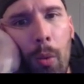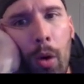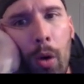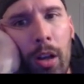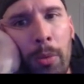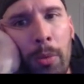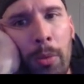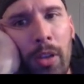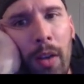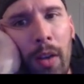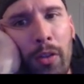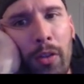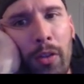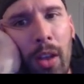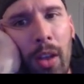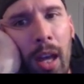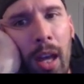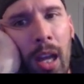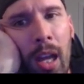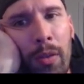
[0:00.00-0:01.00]
What comes
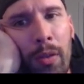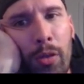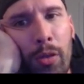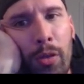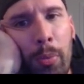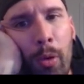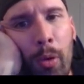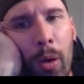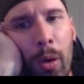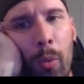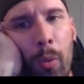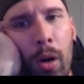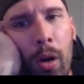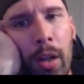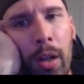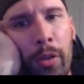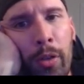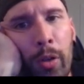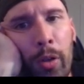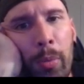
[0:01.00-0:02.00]
after that? I have 3.1,
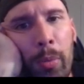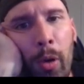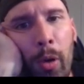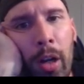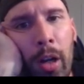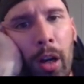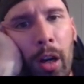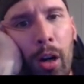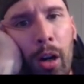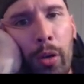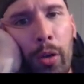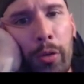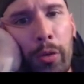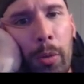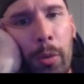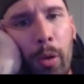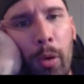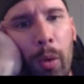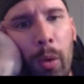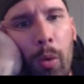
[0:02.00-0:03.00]
3.0,
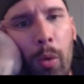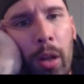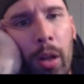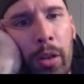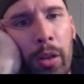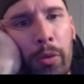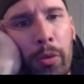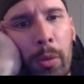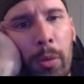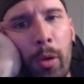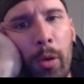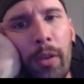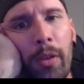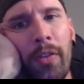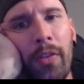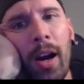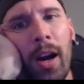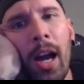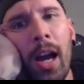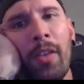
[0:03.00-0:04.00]
3.1,
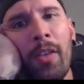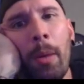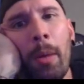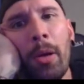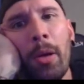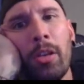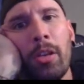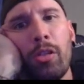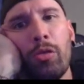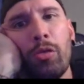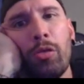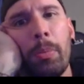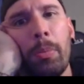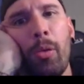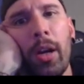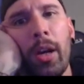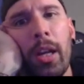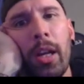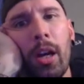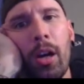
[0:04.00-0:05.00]
3.5. How about the
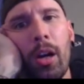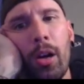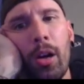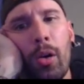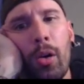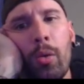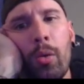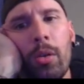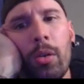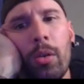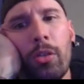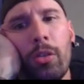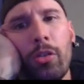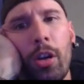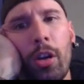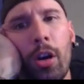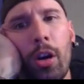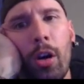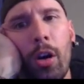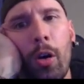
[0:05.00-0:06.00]
3.0?
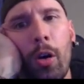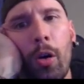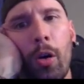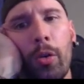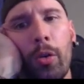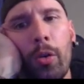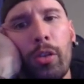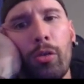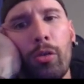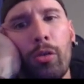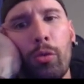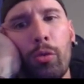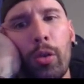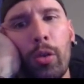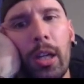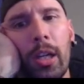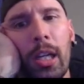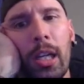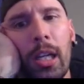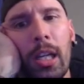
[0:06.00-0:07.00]
So
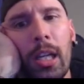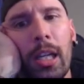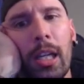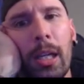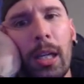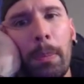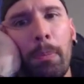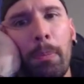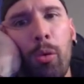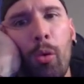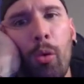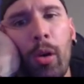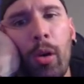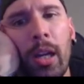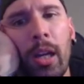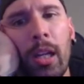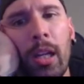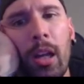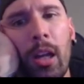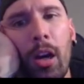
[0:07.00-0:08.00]

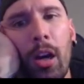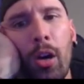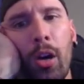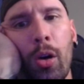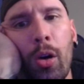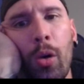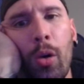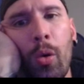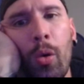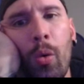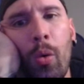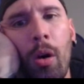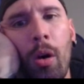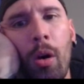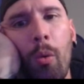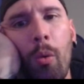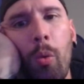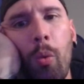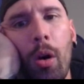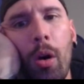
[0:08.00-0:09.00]

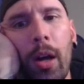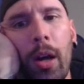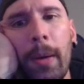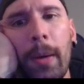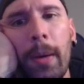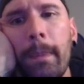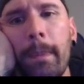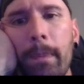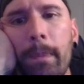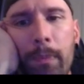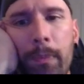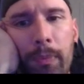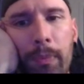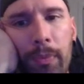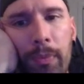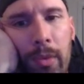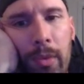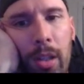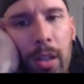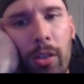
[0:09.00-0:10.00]
3.01
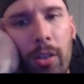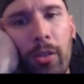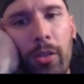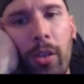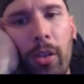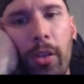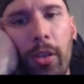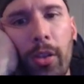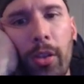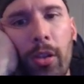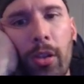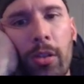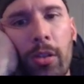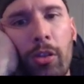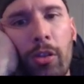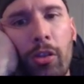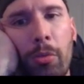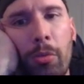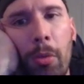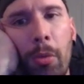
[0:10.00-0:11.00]
is the
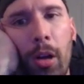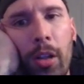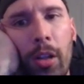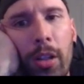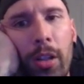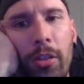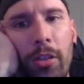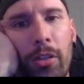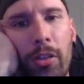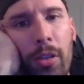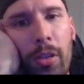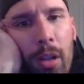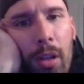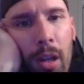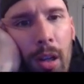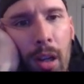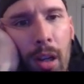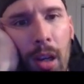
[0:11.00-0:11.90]
third smallest.